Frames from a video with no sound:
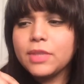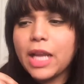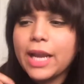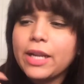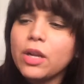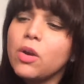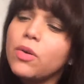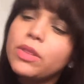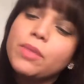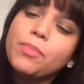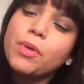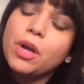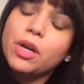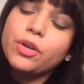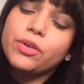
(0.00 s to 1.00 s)
I know in the
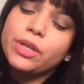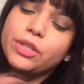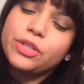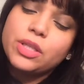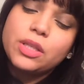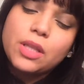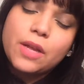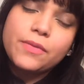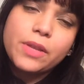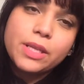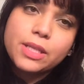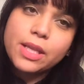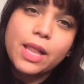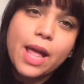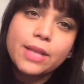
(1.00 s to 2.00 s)
book, Christian loved
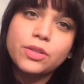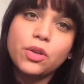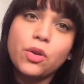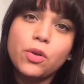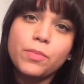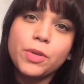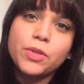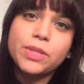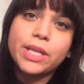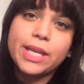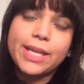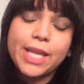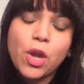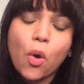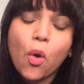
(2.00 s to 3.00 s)
his classical music
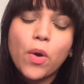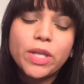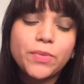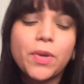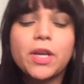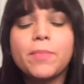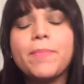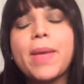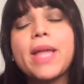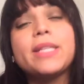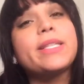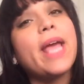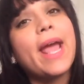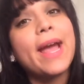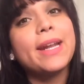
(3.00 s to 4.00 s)
and he always
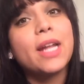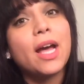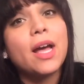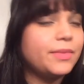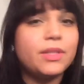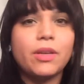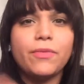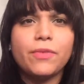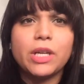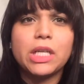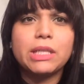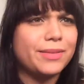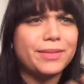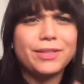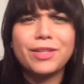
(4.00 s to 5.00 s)
recommended Ana
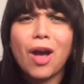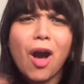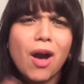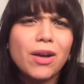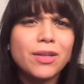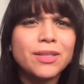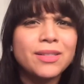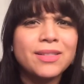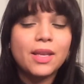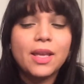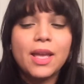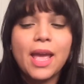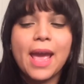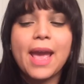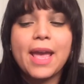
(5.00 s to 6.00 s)
different songs.
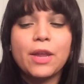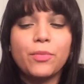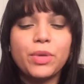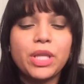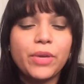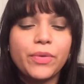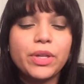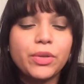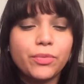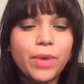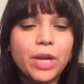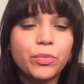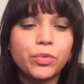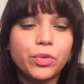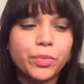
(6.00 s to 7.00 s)
And when they were in the
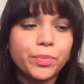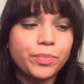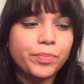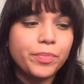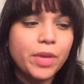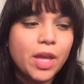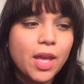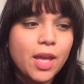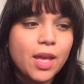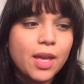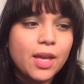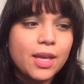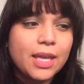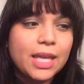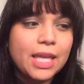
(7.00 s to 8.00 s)
Red Room,
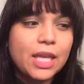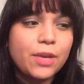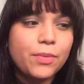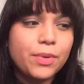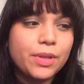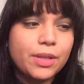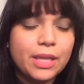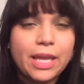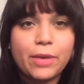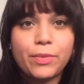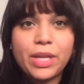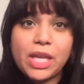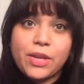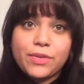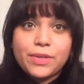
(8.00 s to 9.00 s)
he was like
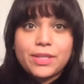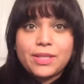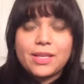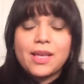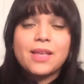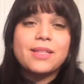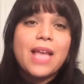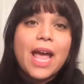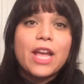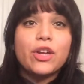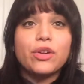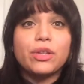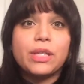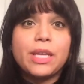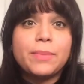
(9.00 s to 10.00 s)
when he was tying
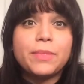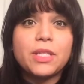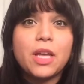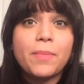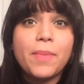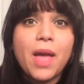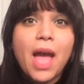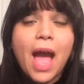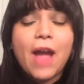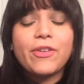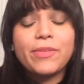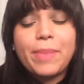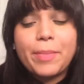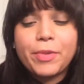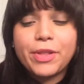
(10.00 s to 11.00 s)
her limbs up i
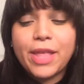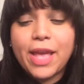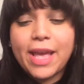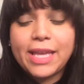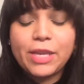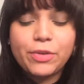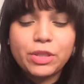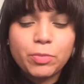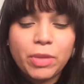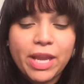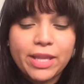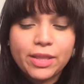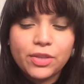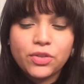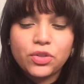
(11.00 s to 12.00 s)
remember that he was
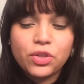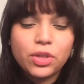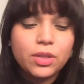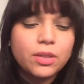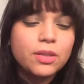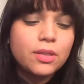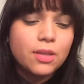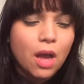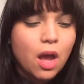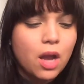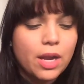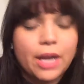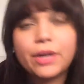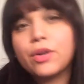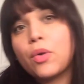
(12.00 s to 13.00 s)
playing this certain
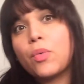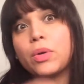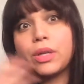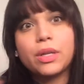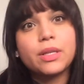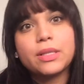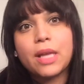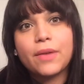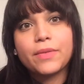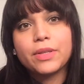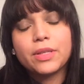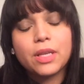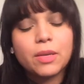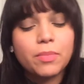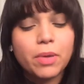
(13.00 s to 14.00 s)
song i don't know what it is
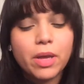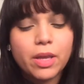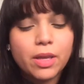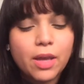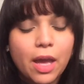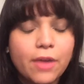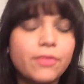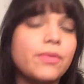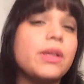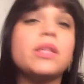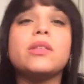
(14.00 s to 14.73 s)
obviously but i read